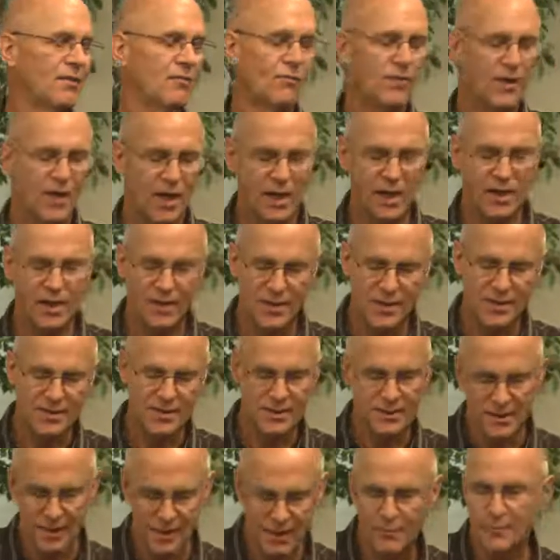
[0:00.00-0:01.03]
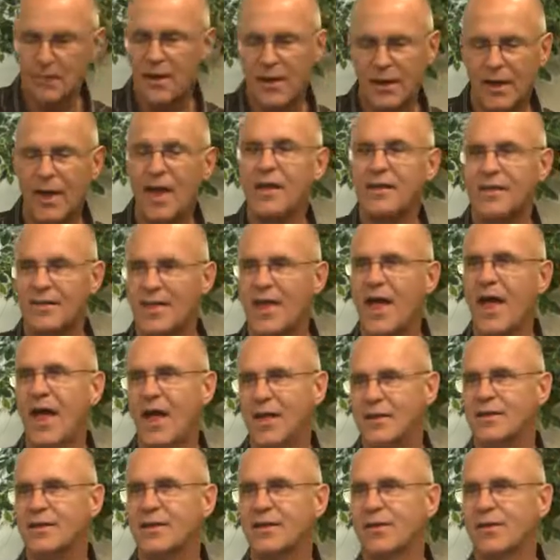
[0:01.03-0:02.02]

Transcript: Well, it's a little bit like that.